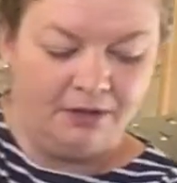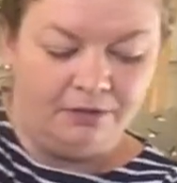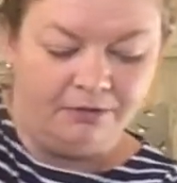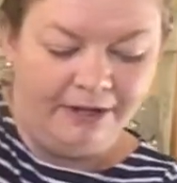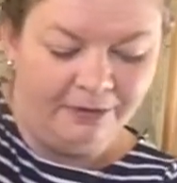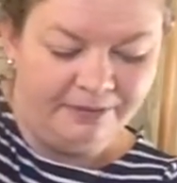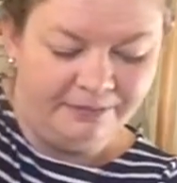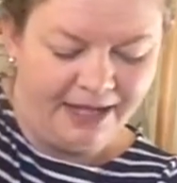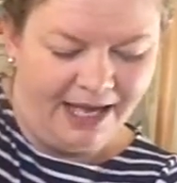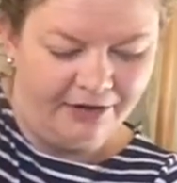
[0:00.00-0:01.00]
We'll help him
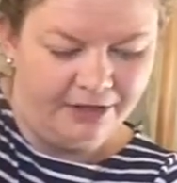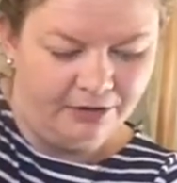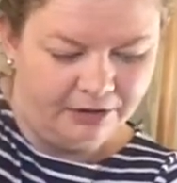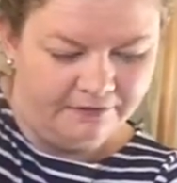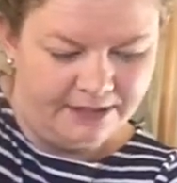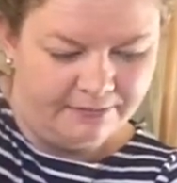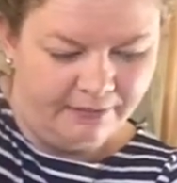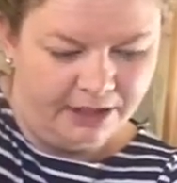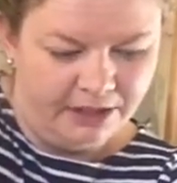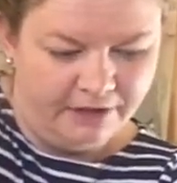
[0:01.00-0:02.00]
carry all of his
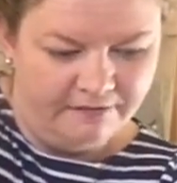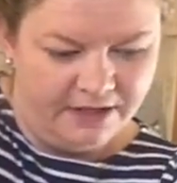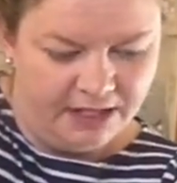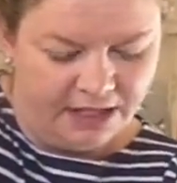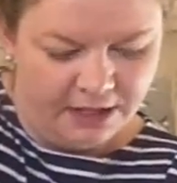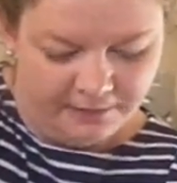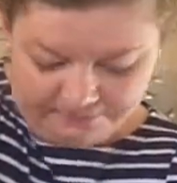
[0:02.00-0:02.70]
money over here.